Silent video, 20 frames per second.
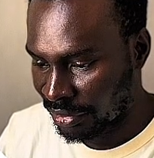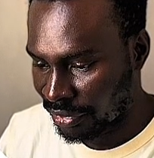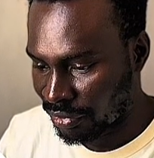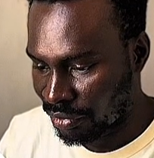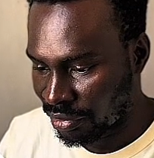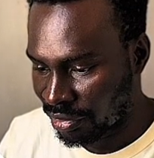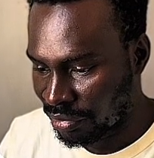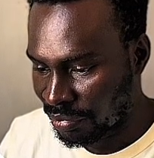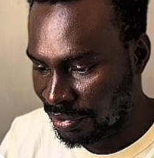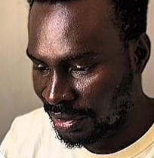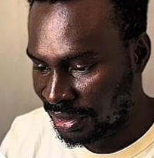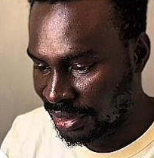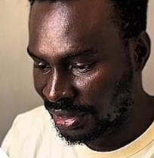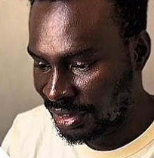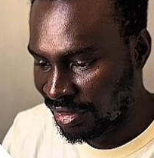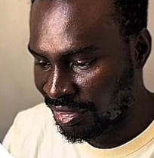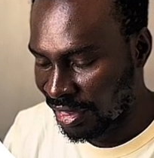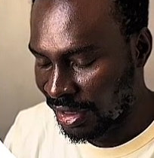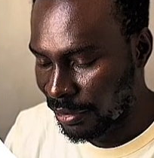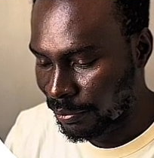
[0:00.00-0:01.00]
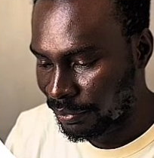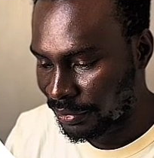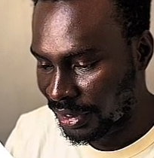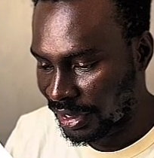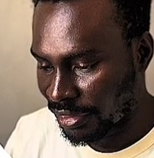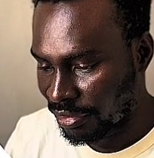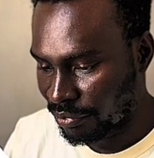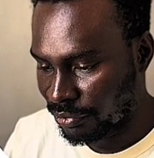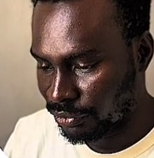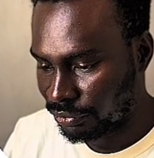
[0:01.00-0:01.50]
So typically this is how
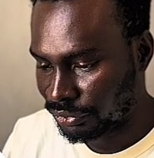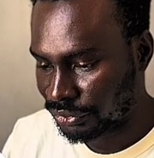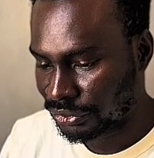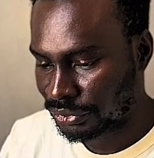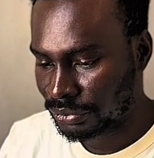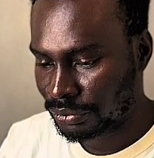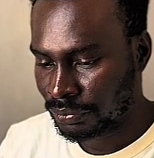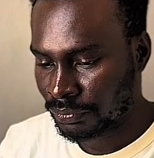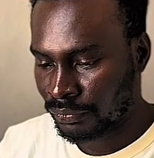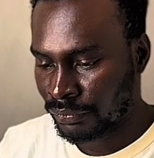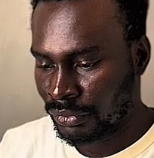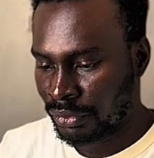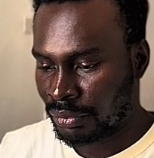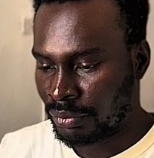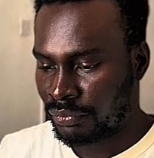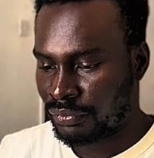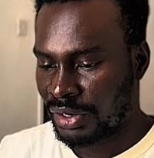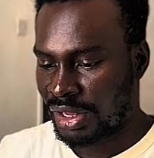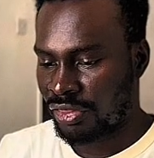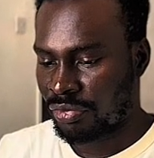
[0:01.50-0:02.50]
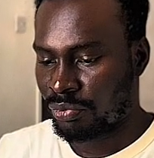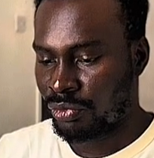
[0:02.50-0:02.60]
price moves. Price